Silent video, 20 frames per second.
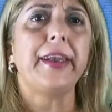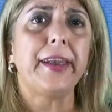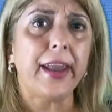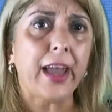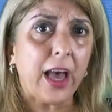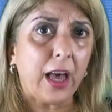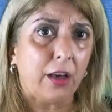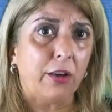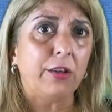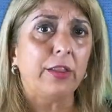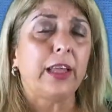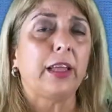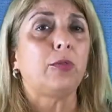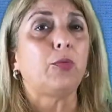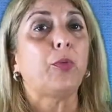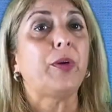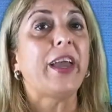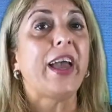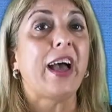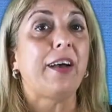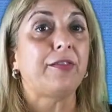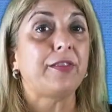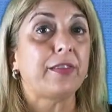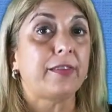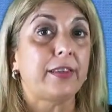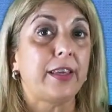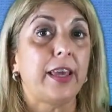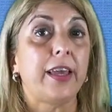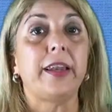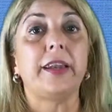Now that we have
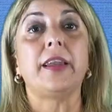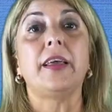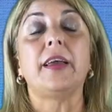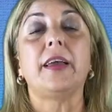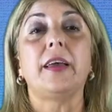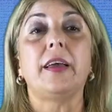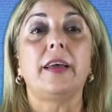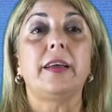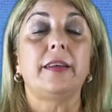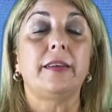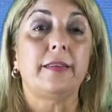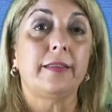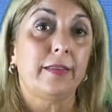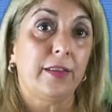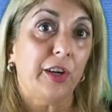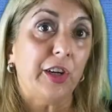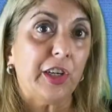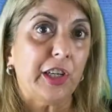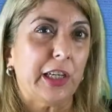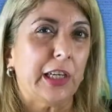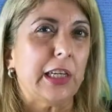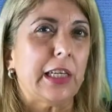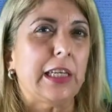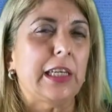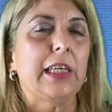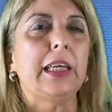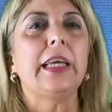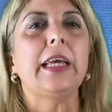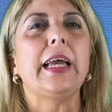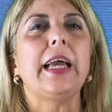seen
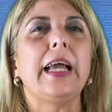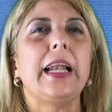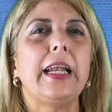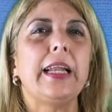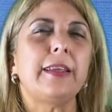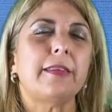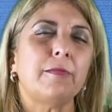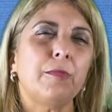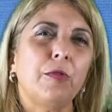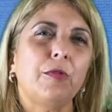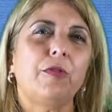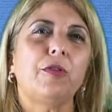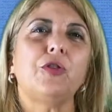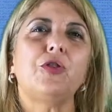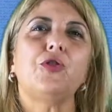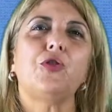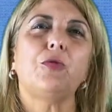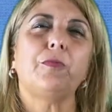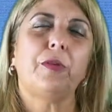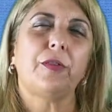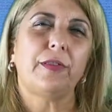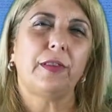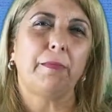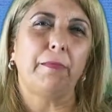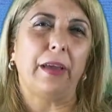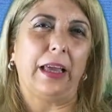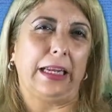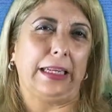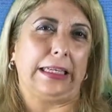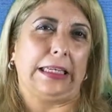certainty, let's move on to
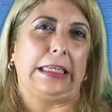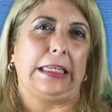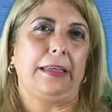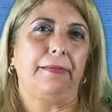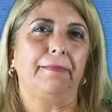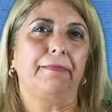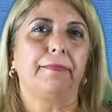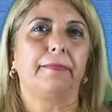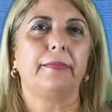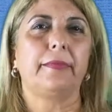possibility.